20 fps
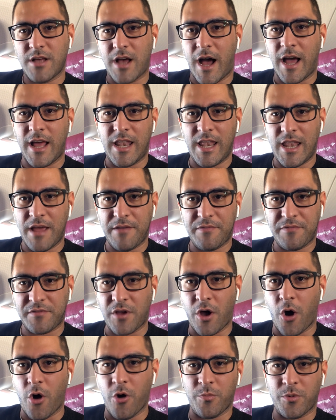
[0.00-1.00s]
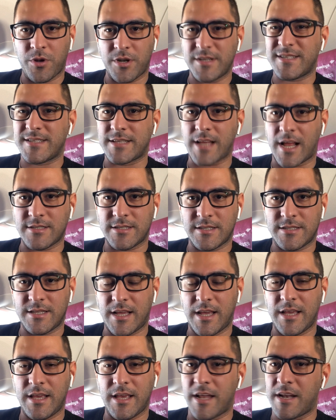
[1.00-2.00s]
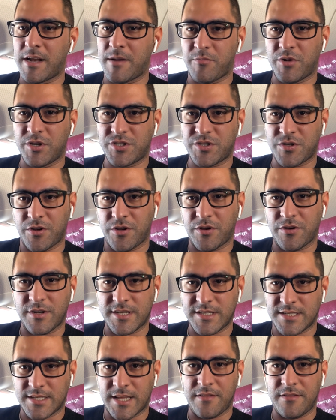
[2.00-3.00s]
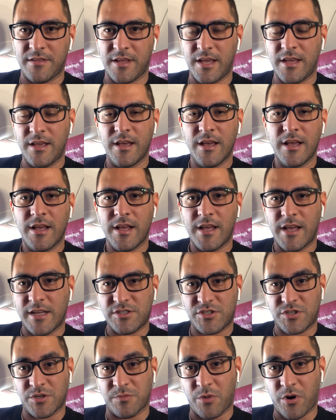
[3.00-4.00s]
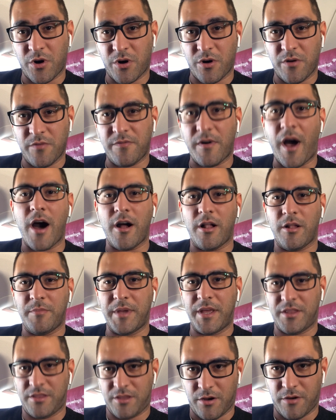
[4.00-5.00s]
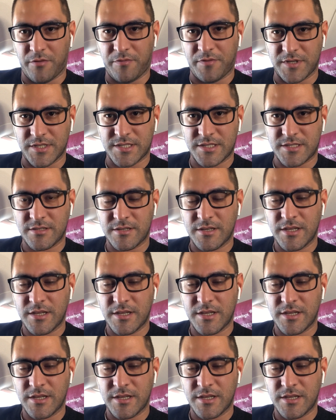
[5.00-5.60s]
I left home on a Saturday and I'm returning on a Sunday, and tomorrow I'll be in the office.